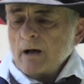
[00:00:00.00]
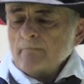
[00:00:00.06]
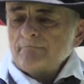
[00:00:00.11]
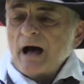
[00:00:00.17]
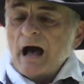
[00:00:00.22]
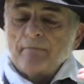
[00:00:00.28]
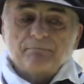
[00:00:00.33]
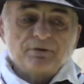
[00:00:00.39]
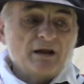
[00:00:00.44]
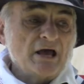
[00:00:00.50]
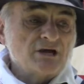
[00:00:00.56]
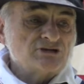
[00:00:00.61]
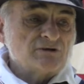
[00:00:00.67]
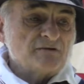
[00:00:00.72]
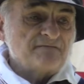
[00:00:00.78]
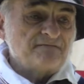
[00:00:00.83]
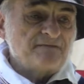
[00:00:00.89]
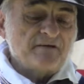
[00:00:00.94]

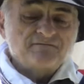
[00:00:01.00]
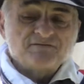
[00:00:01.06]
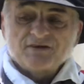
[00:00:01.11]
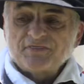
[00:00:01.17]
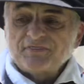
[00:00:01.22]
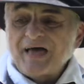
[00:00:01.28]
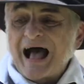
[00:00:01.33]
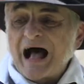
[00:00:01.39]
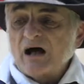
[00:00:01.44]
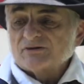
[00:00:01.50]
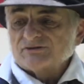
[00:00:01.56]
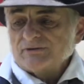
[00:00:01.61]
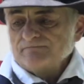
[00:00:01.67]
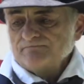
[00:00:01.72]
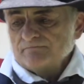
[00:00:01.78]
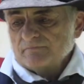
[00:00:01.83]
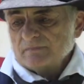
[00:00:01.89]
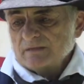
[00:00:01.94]
population of 50,000,